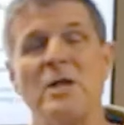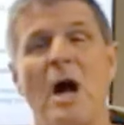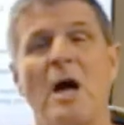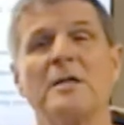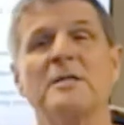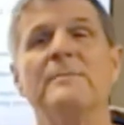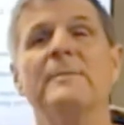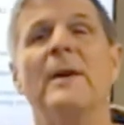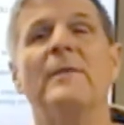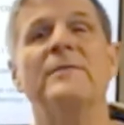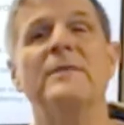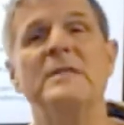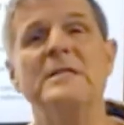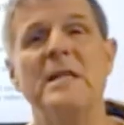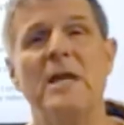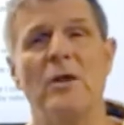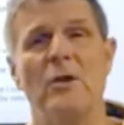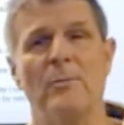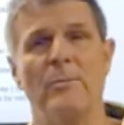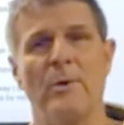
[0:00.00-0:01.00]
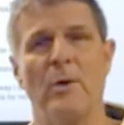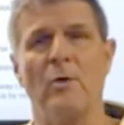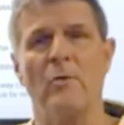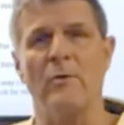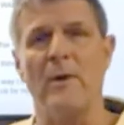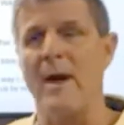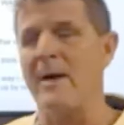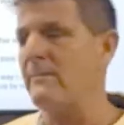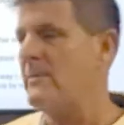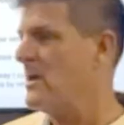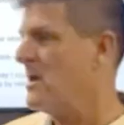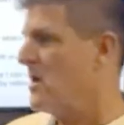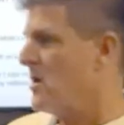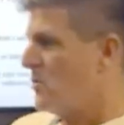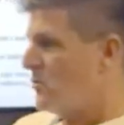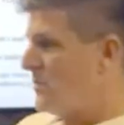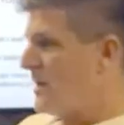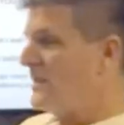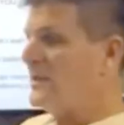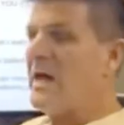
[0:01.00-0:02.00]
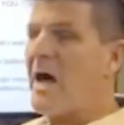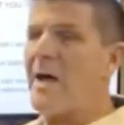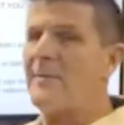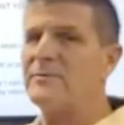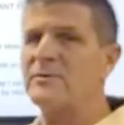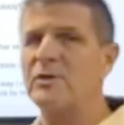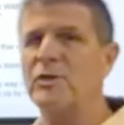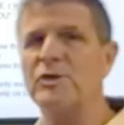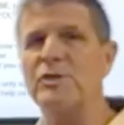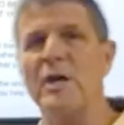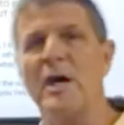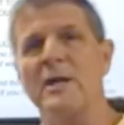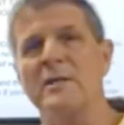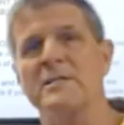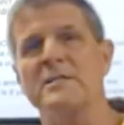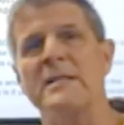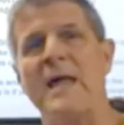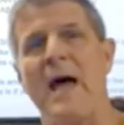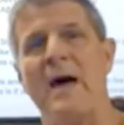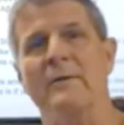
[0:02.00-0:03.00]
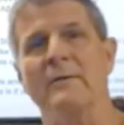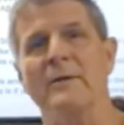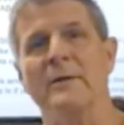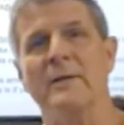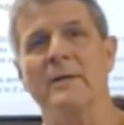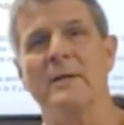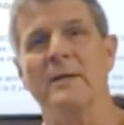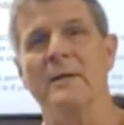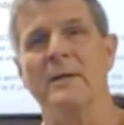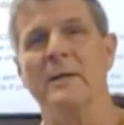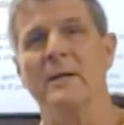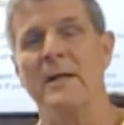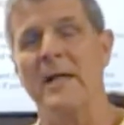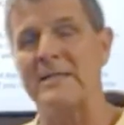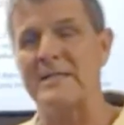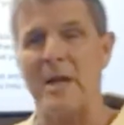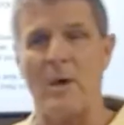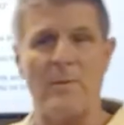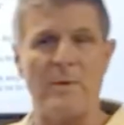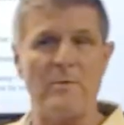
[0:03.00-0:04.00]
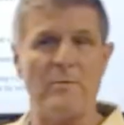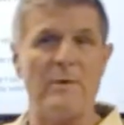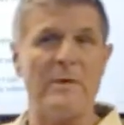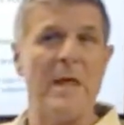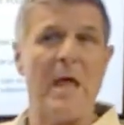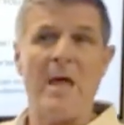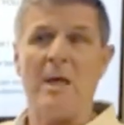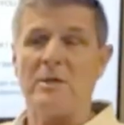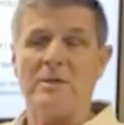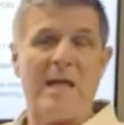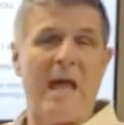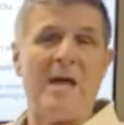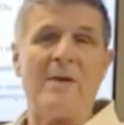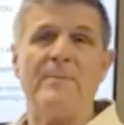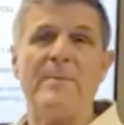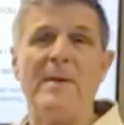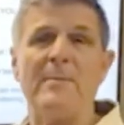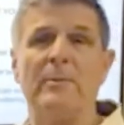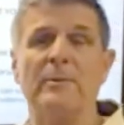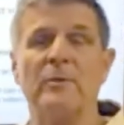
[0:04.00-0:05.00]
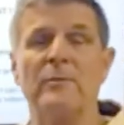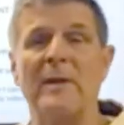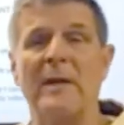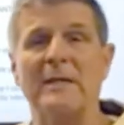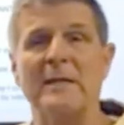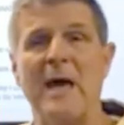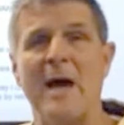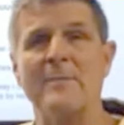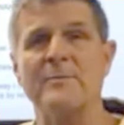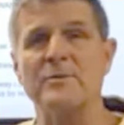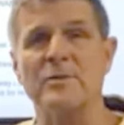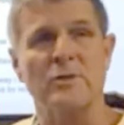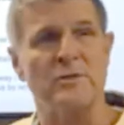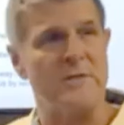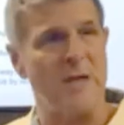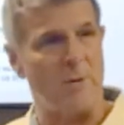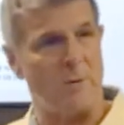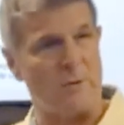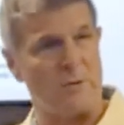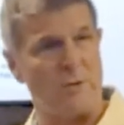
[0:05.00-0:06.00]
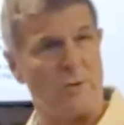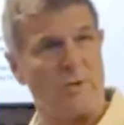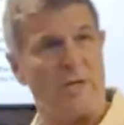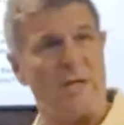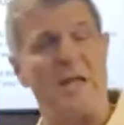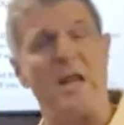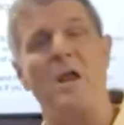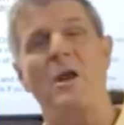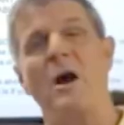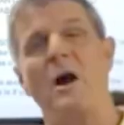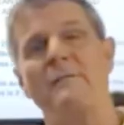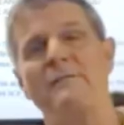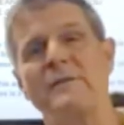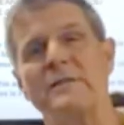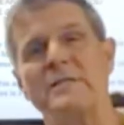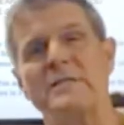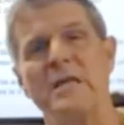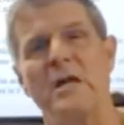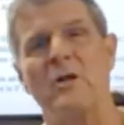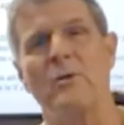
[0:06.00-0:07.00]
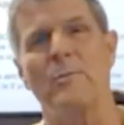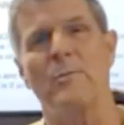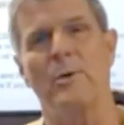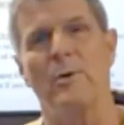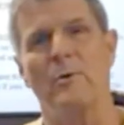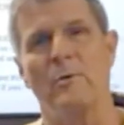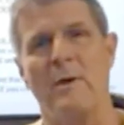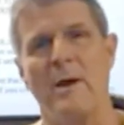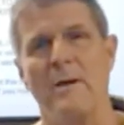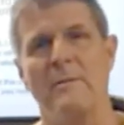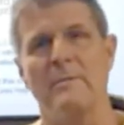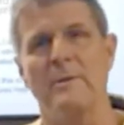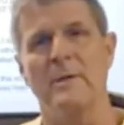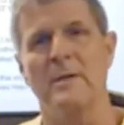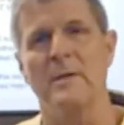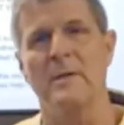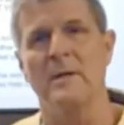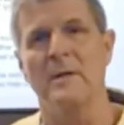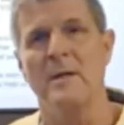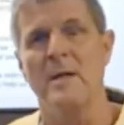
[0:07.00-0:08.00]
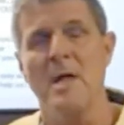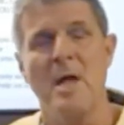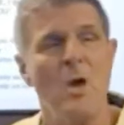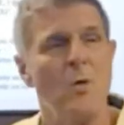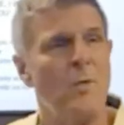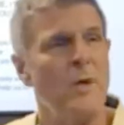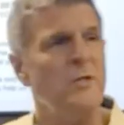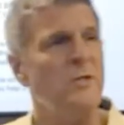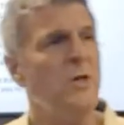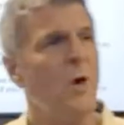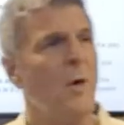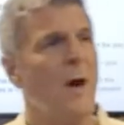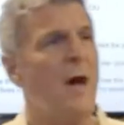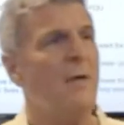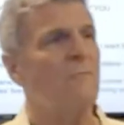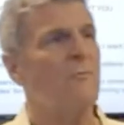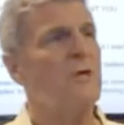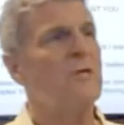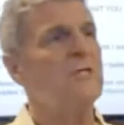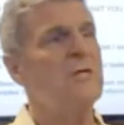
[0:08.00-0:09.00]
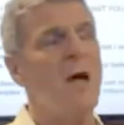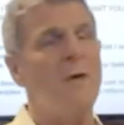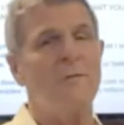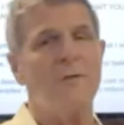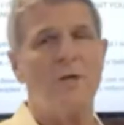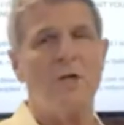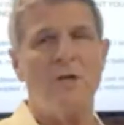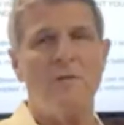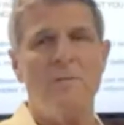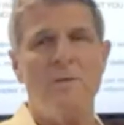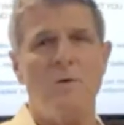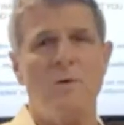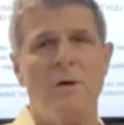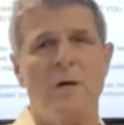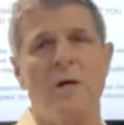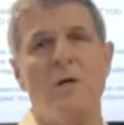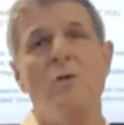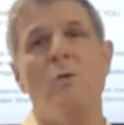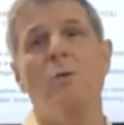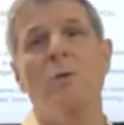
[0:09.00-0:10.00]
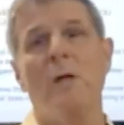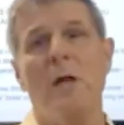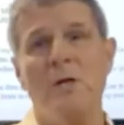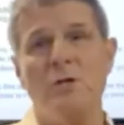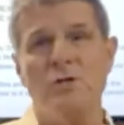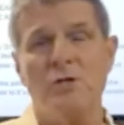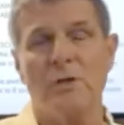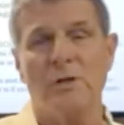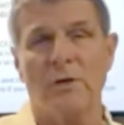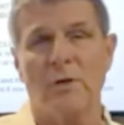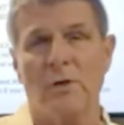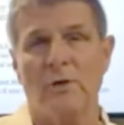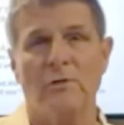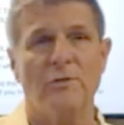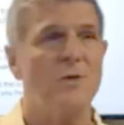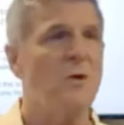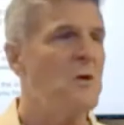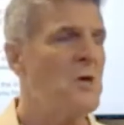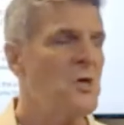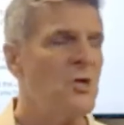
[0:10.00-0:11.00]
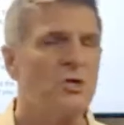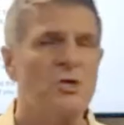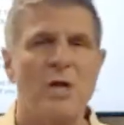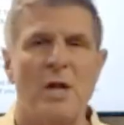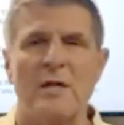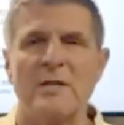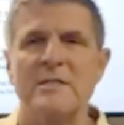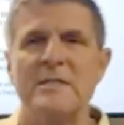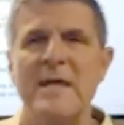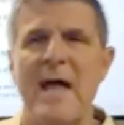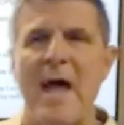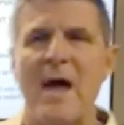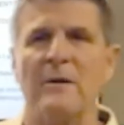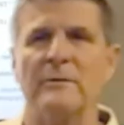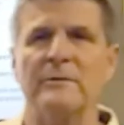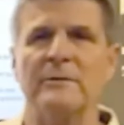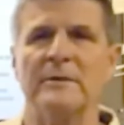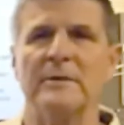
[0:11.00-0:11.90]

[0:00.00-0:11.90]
talked about the dinner program. Red Lobster shut us down. That's how we would take people to Red Lobster. So now we're doing an in-office dinner program. We'd go out and reach out in the community, do lunch and learns. Shut us down.